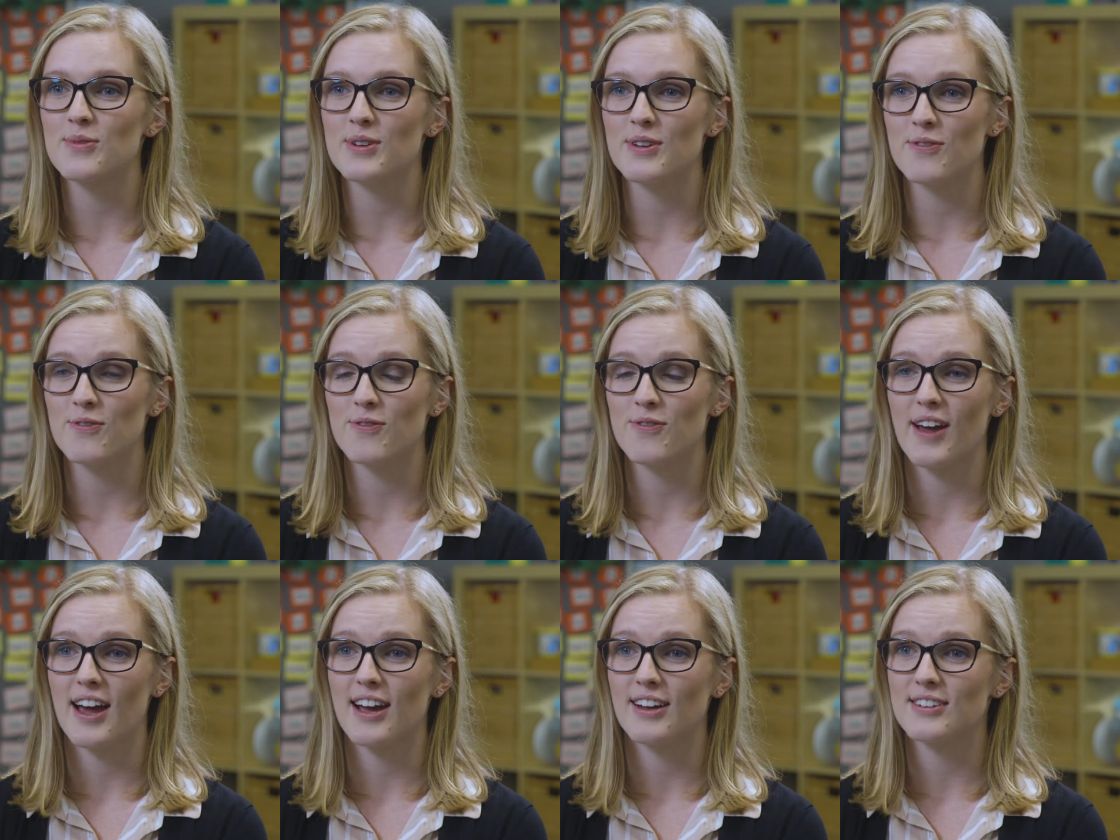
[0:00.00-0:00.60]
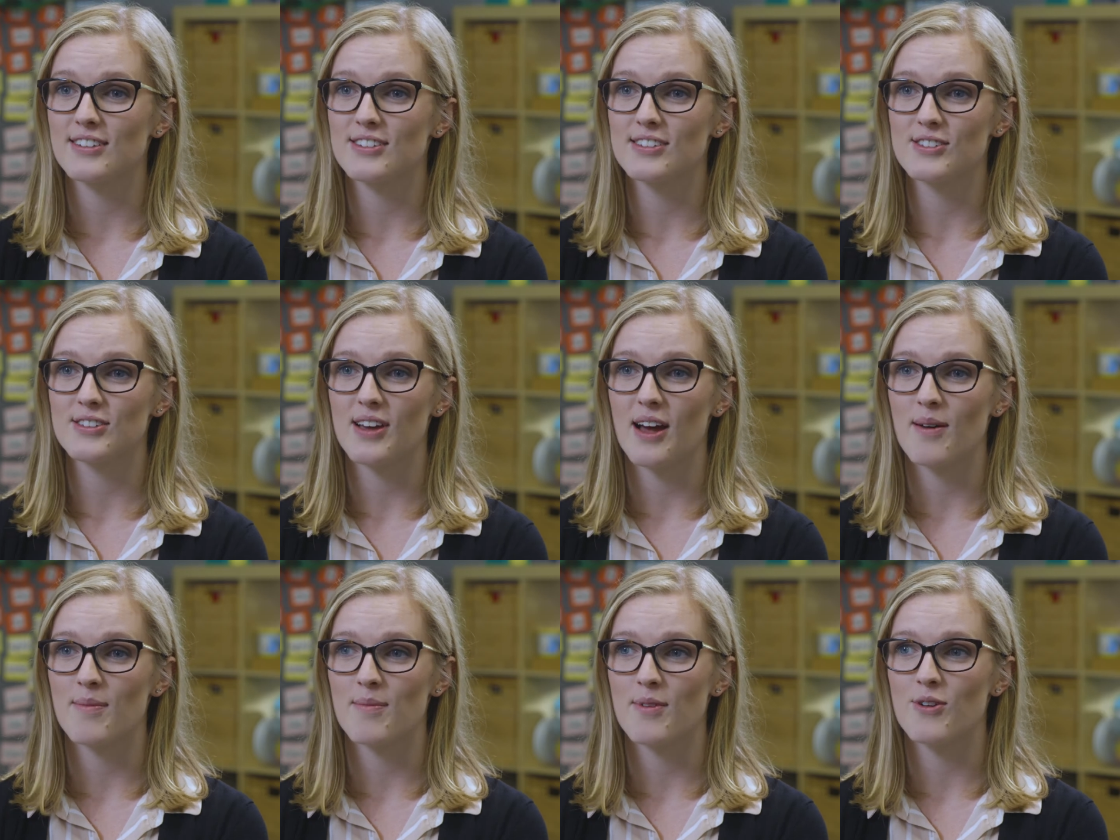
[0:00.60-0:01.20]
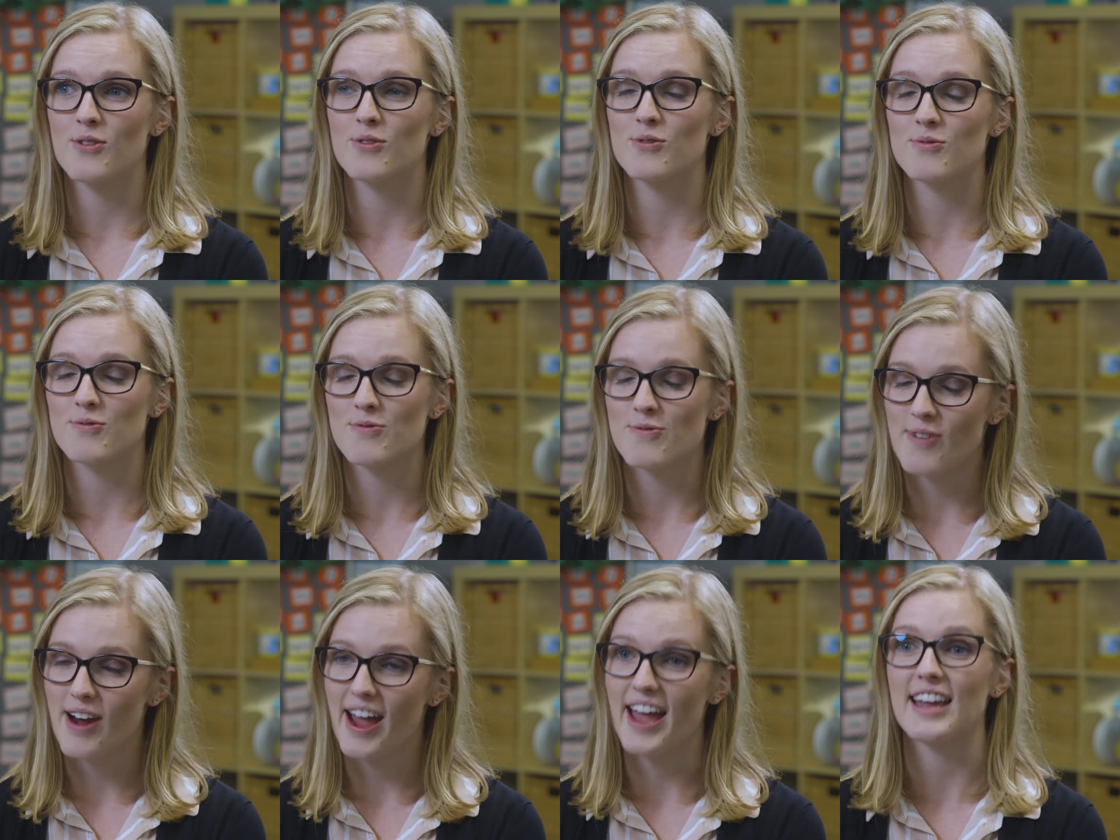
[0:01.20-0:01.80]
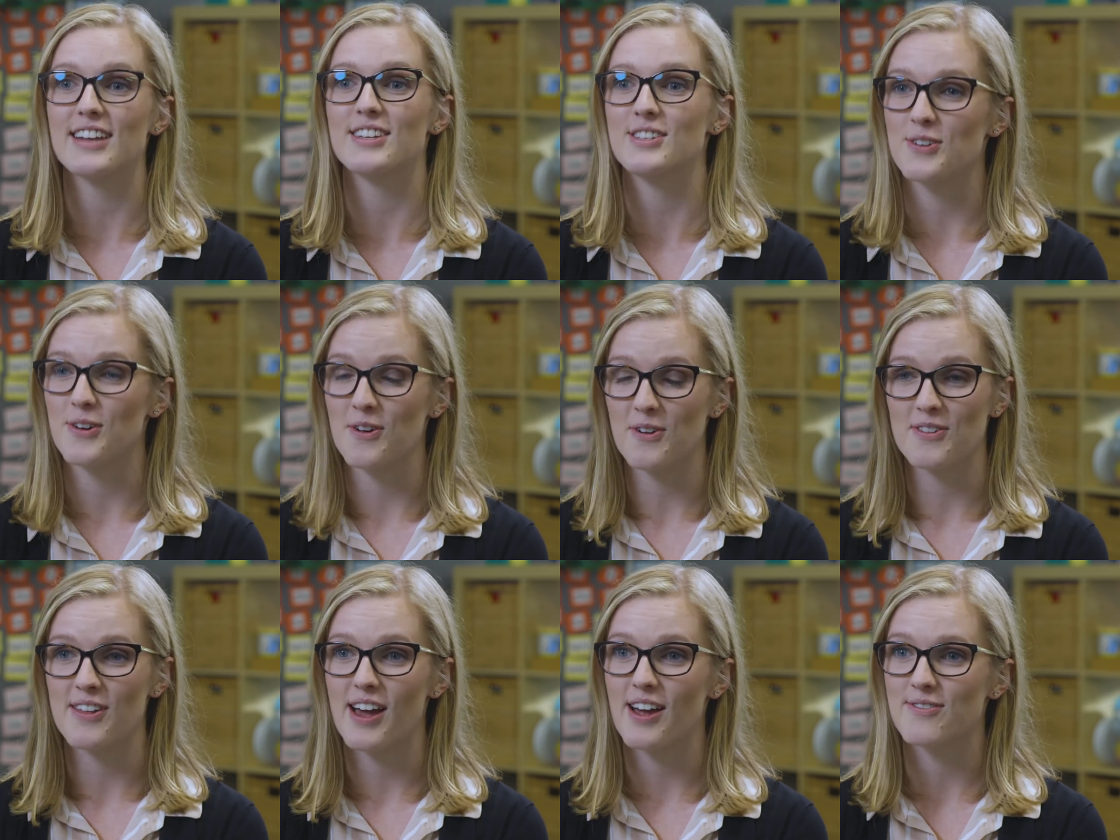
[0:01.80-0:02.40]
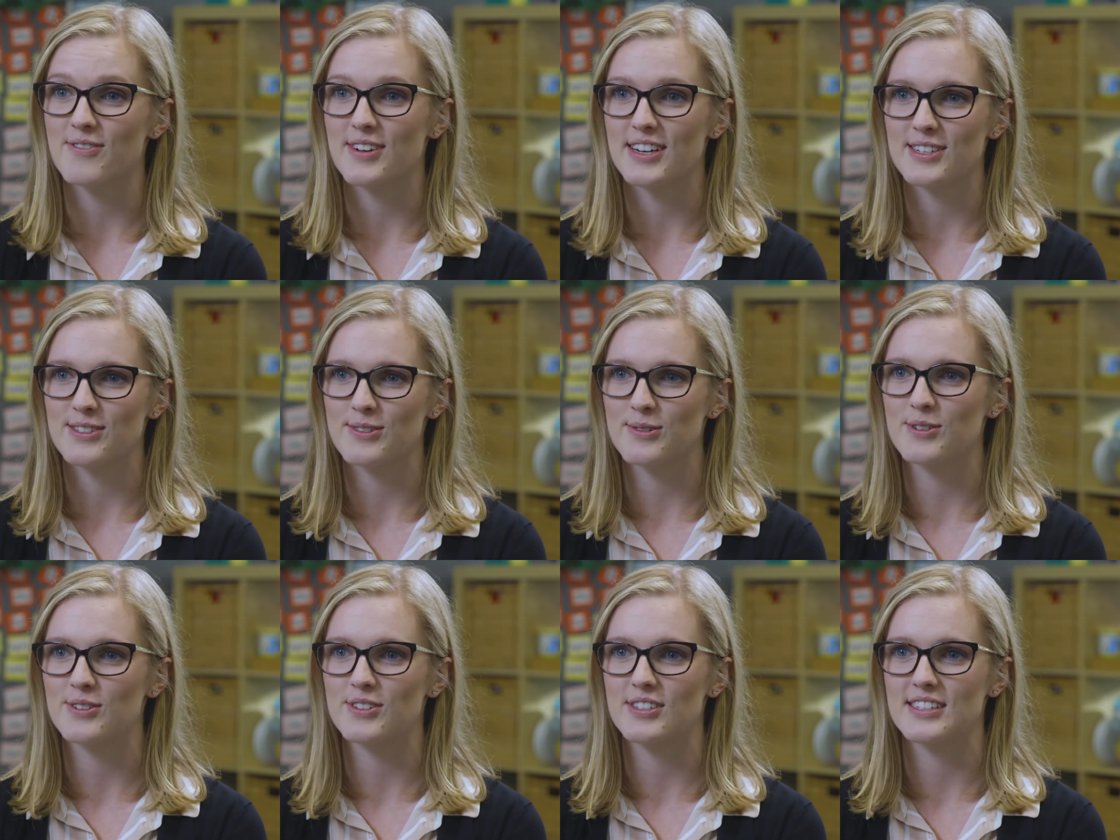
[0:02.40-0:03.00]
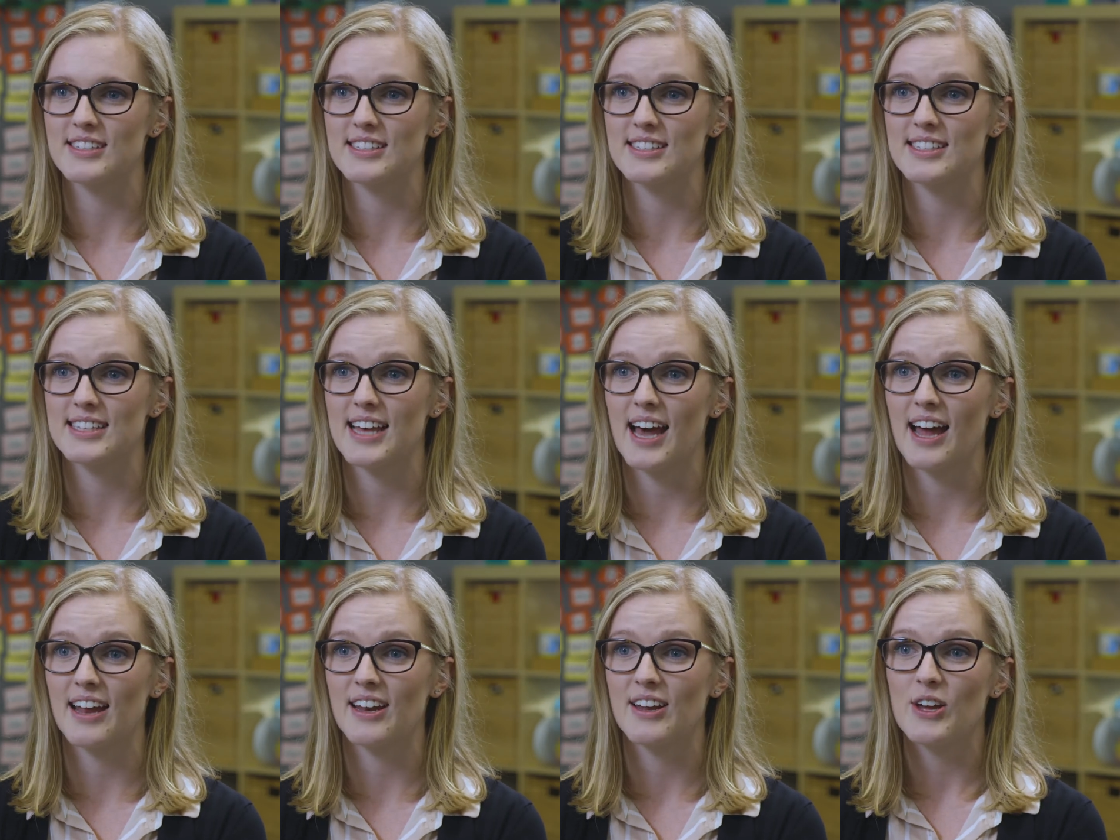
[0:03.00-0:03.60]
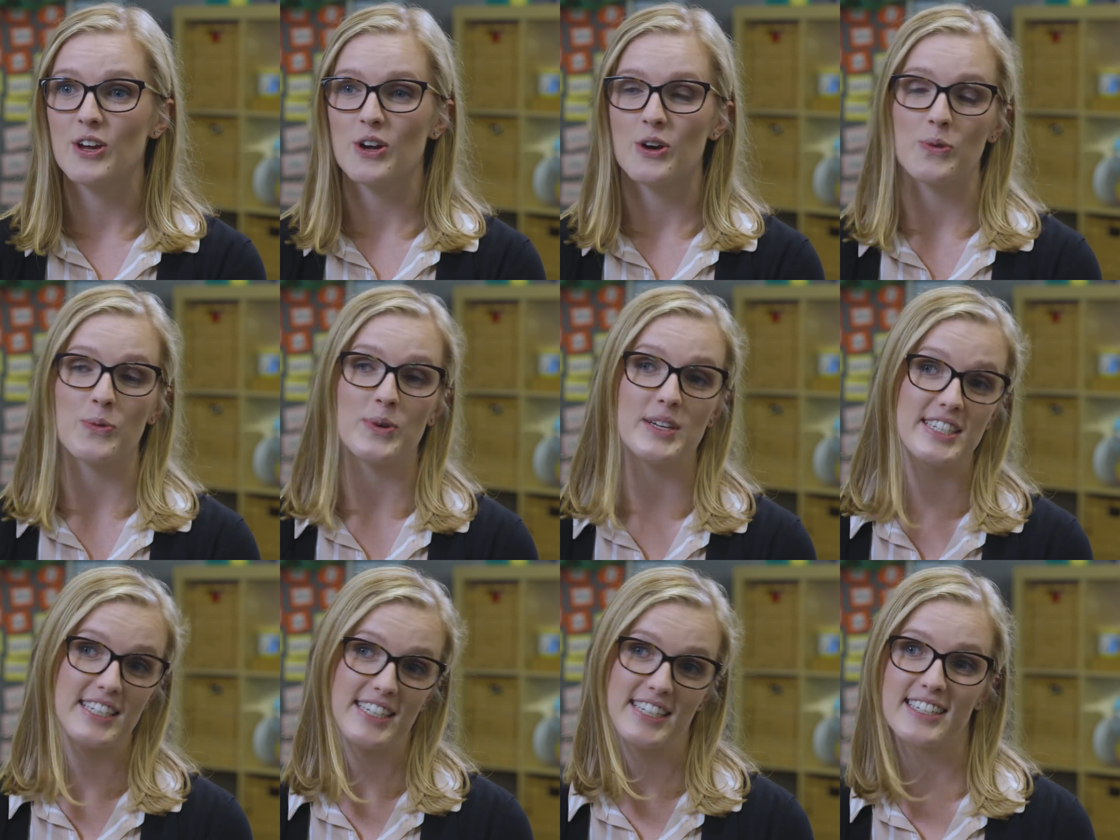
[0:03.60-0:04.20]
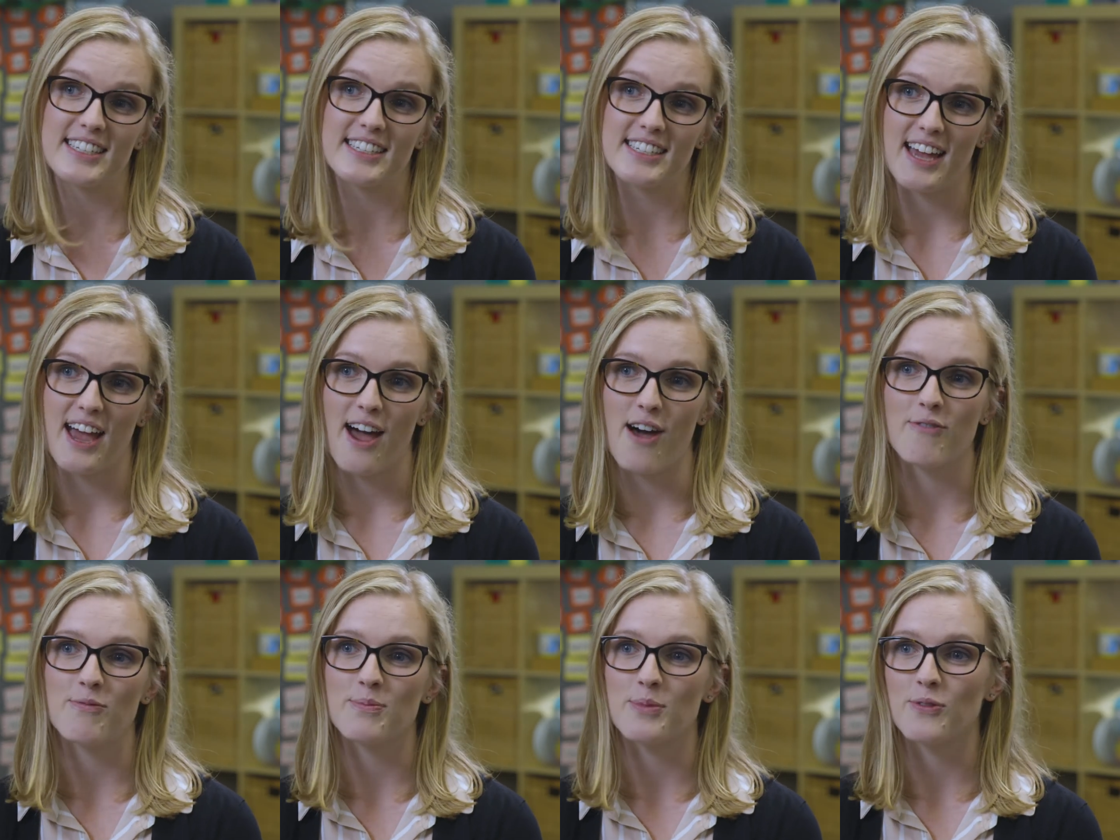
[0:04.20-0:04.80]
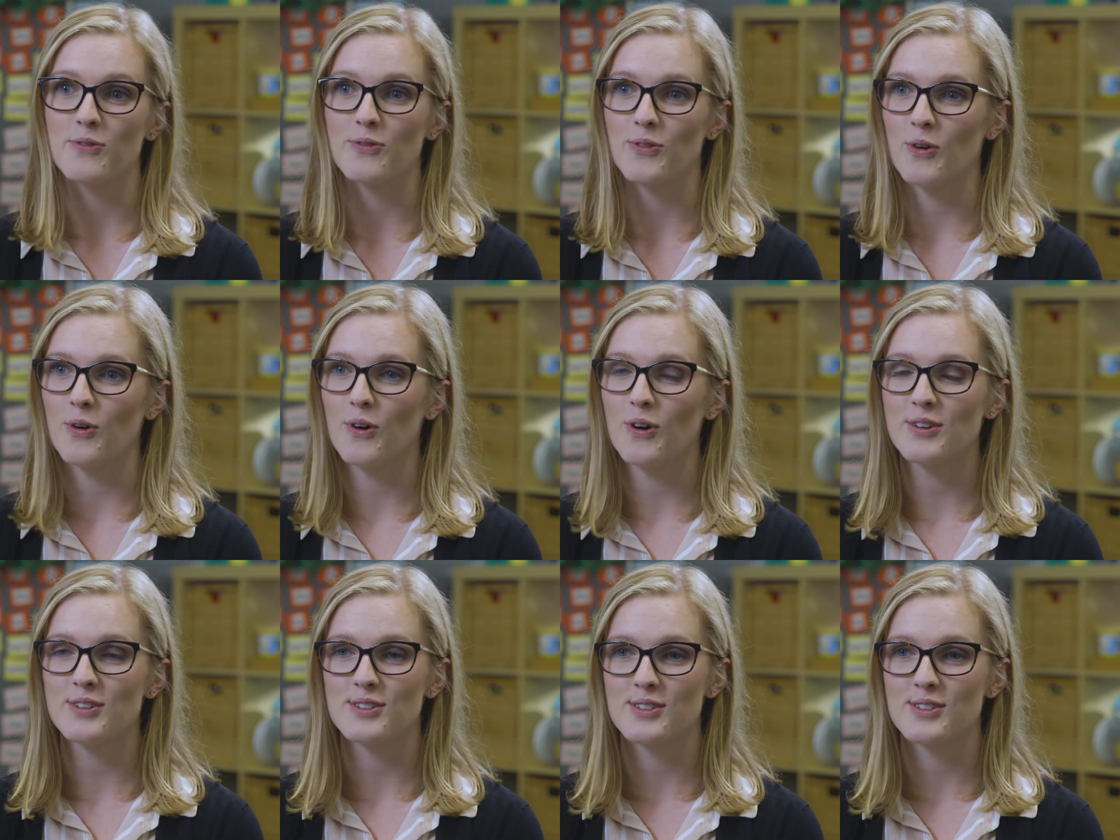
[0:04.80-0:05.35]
We've found some great online resources that we didn't have before.